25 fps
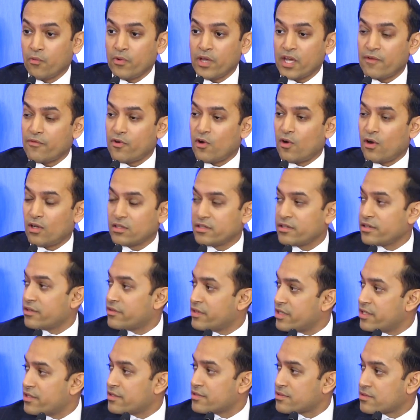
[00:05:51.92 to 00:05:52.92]
we have all the
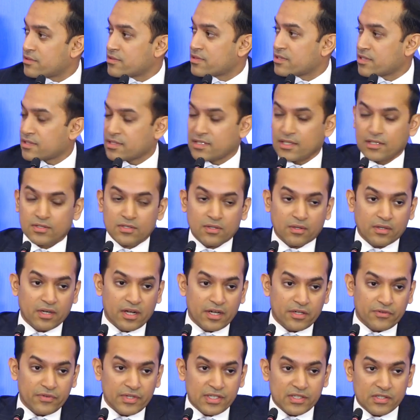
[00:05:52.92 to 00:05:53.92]
ingredients to success. So
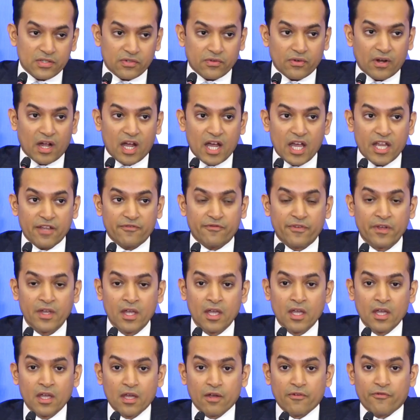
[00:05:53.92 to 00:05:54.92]
countries strive
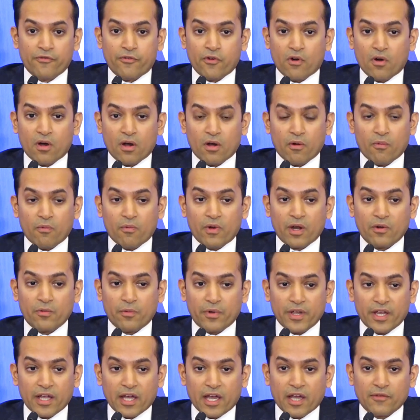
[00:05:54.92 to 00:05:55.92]
for what
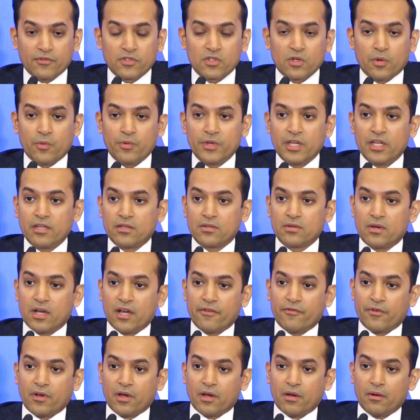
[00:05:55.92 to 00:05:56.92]
we have. So we need to
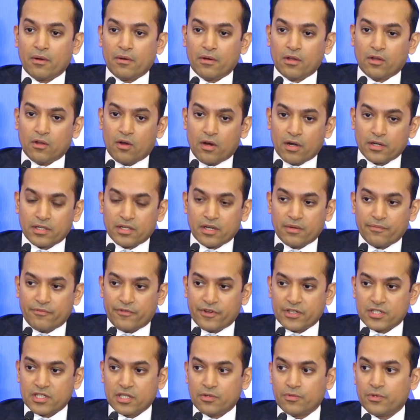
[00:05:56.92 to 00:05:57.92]
have a long-term
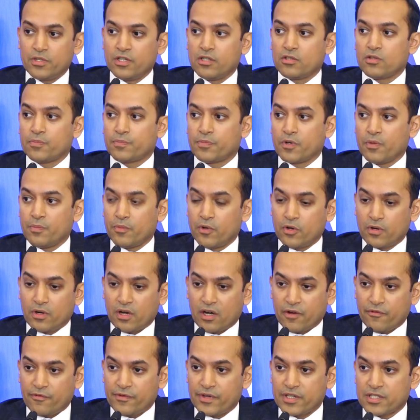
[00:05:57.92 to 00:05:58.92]
vision. We need to promote
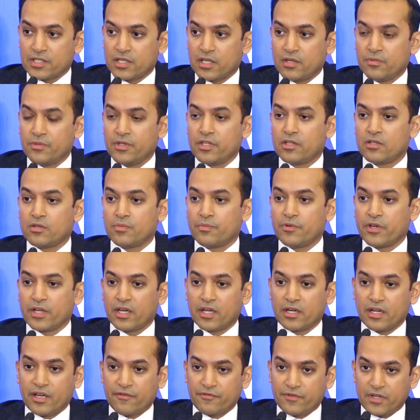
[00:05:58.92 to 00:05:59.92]
our vision. We need to
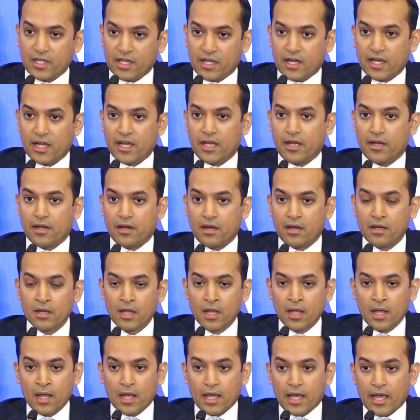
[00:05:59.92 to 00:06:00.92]
bring in FDI here.
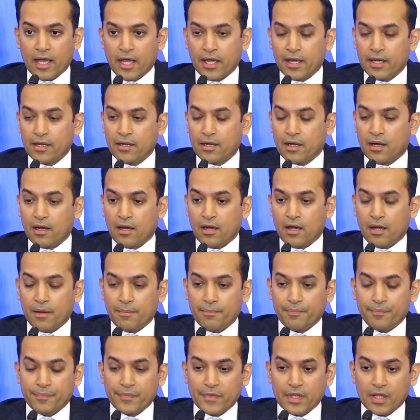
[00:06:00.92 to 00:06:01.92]
And
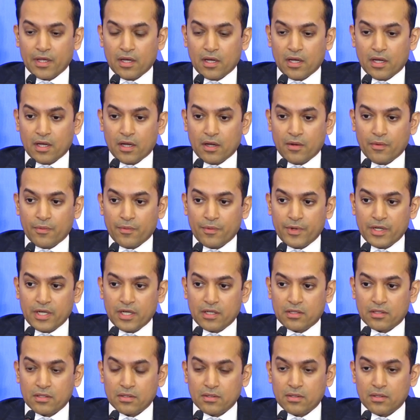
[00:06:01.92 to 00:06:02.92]
we
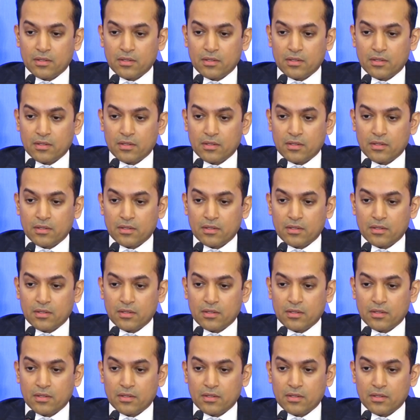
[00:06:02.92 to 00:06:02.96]
need